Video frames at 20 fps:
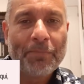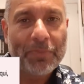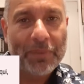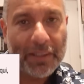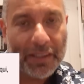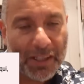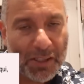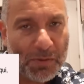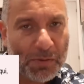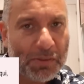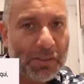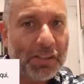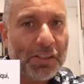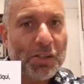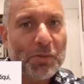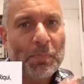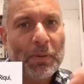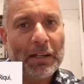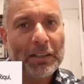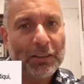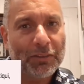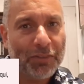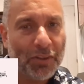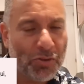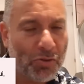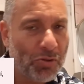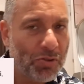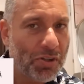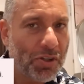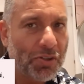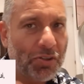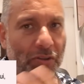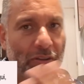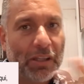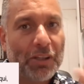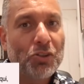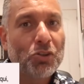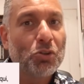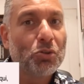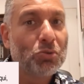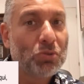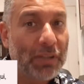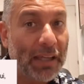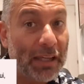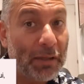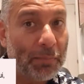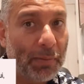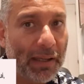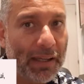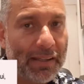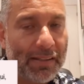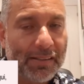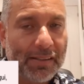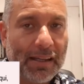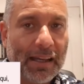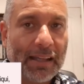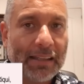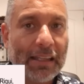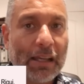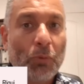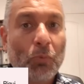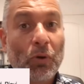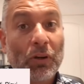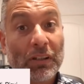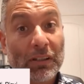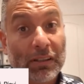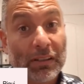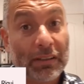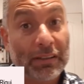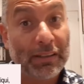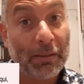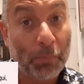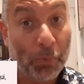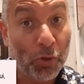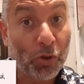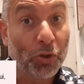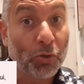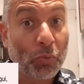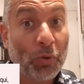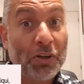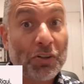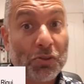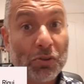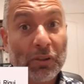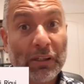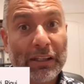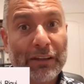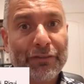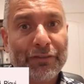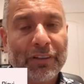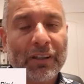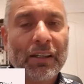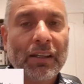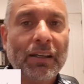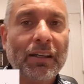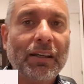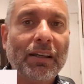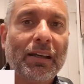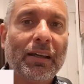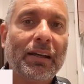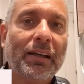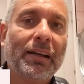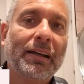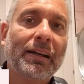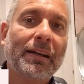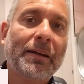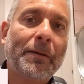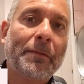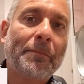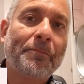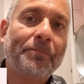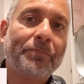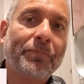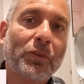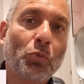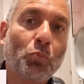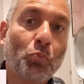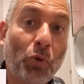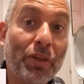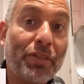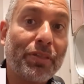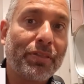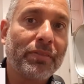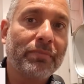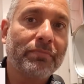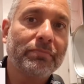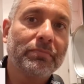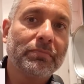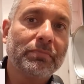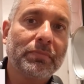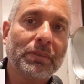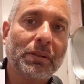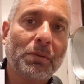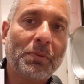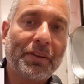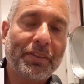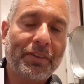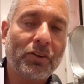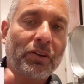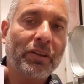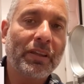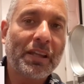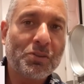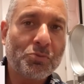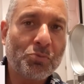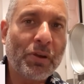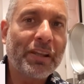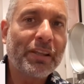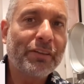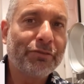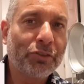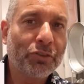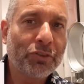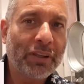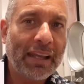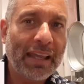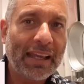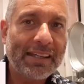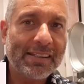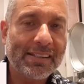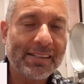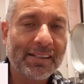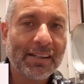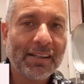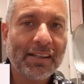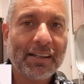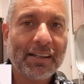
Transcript: This is part of the transition that should take place and that what the board wants to leave with a Barcelona that's ready for the next